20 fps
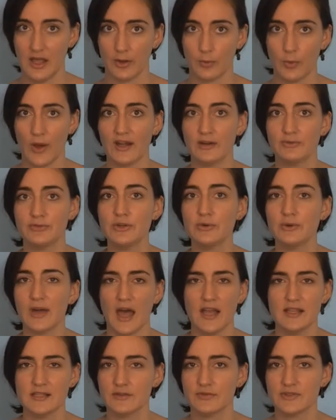Quite a few
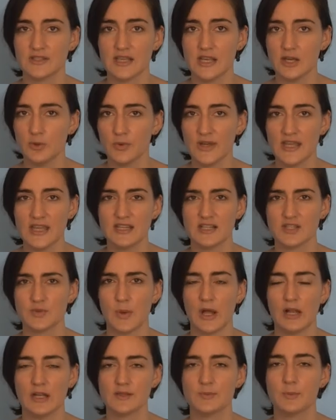kinds of seaweed, as
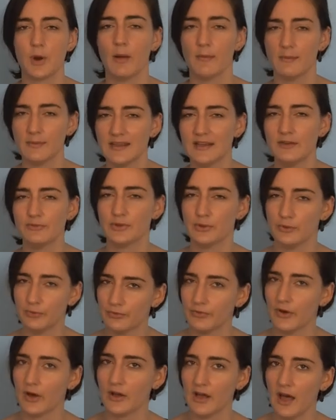well as probably a few
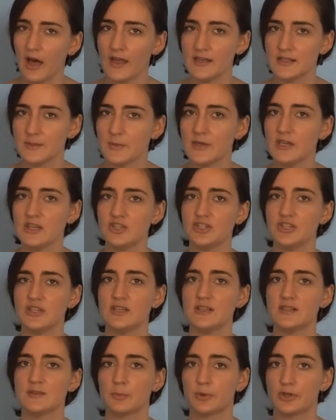fungi
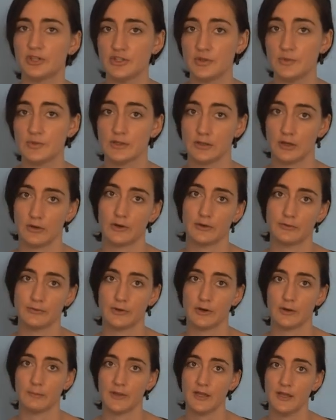species, produce
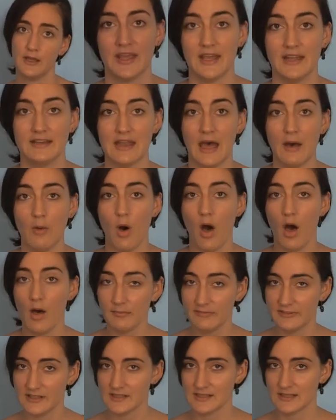chloroform. Now,
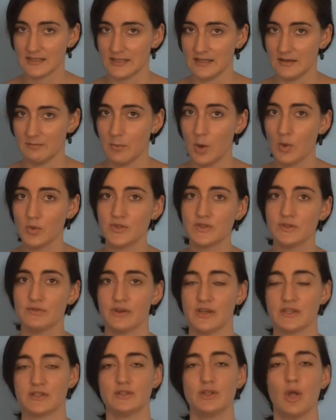obviously, most of
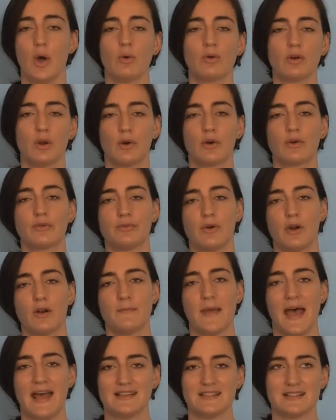us know
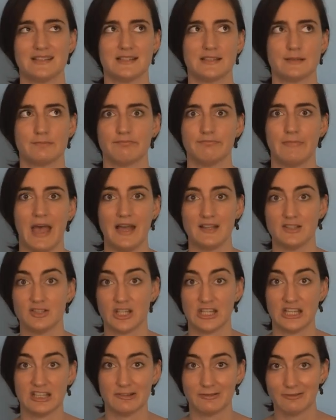chloroform as this
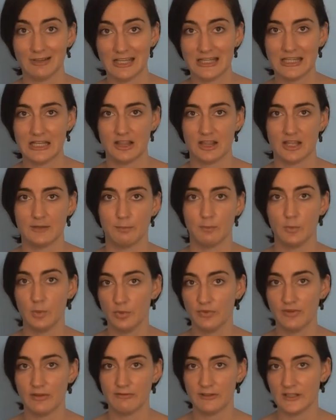magic ingredient that
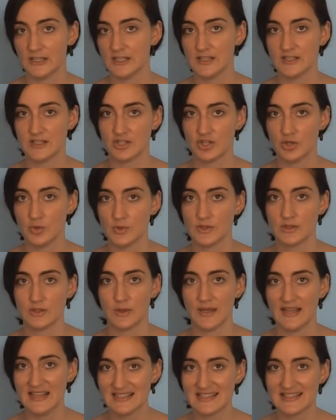movie villains use
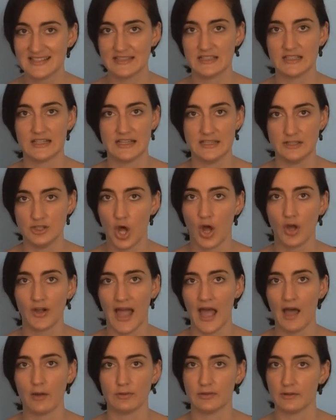to instantly knock
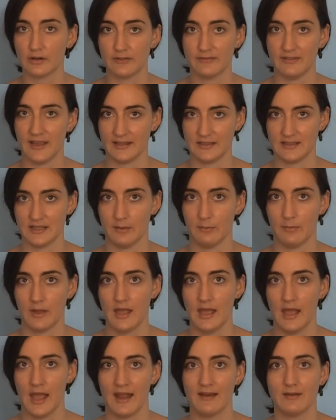out their victim.
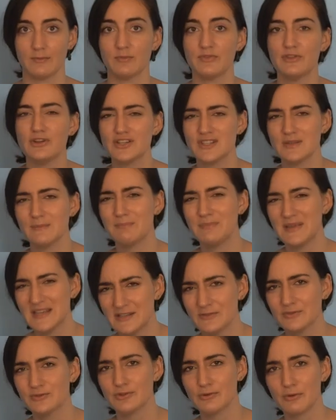And there's a bit
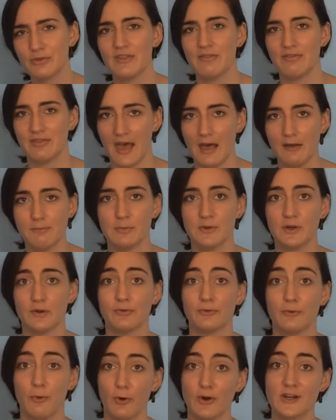of truth in that, but
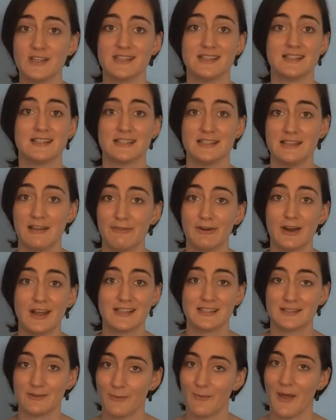of course, it's never
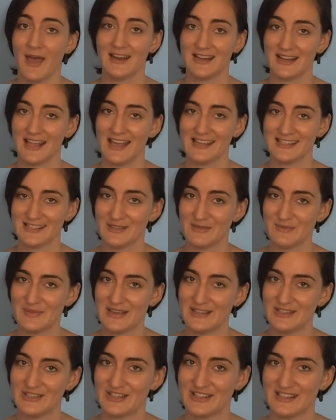as dramatic as in the
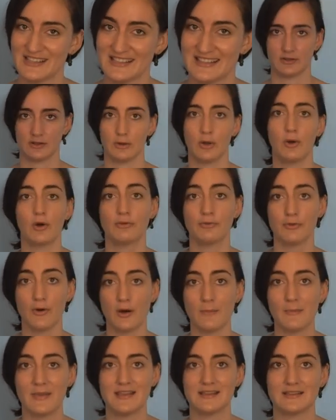pictures.
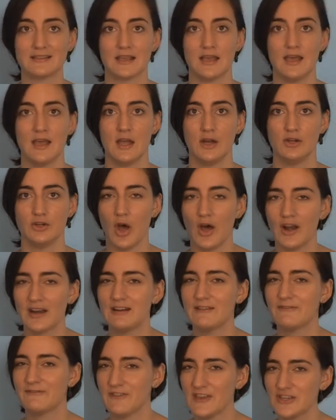Chloroform is not
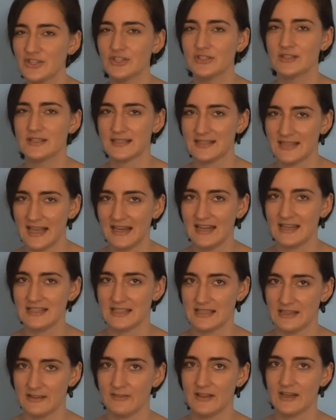an efficient
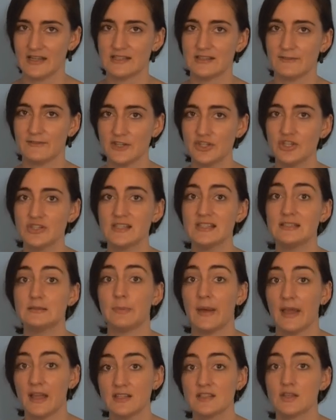sedative, and its efficiency
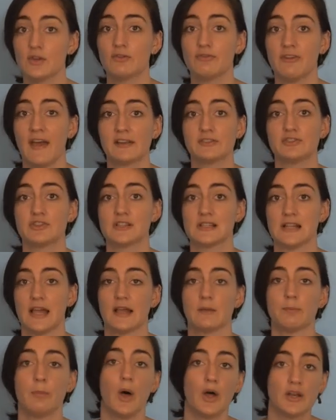depends on factors
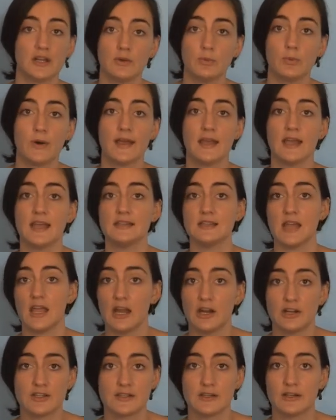like body weight,
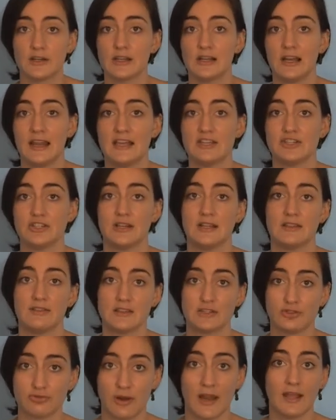air circulation, and the
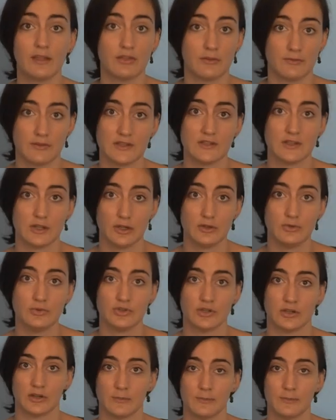strength of the solution.